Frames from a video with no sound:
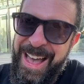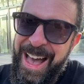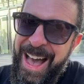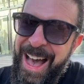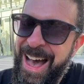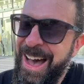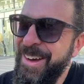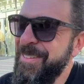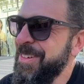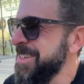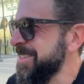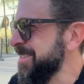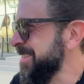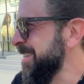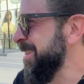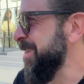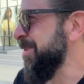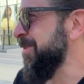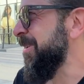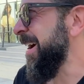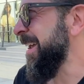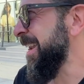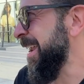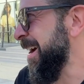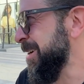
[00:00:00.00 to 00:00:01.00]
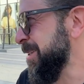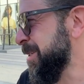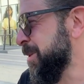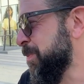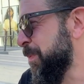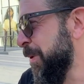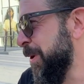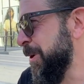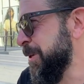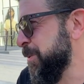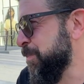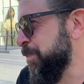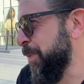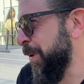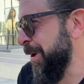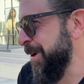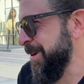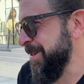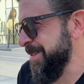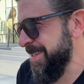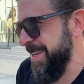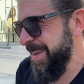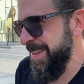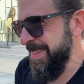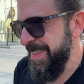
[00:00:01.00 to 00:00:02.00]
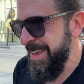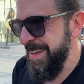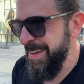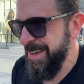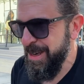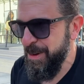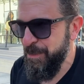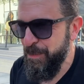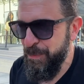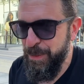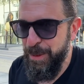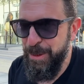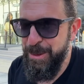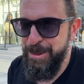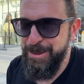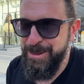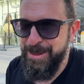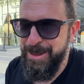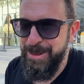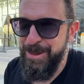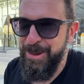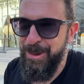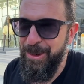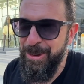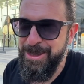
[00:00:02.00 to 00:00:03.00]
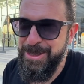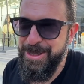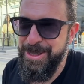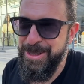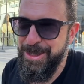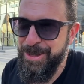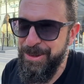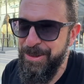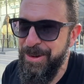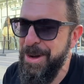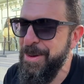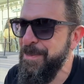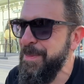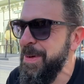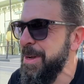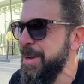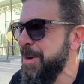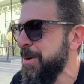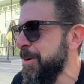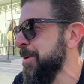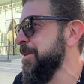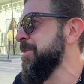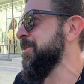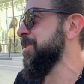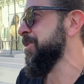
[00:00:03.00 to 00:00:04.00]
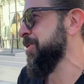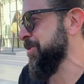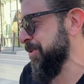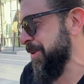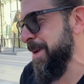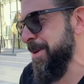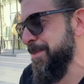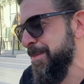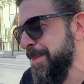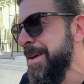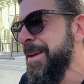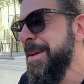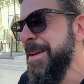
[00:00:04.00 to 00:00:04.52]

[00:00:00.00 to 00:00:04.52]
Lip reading: obviously the White House spokesperson, they confused Nordstrom and Nord Stream.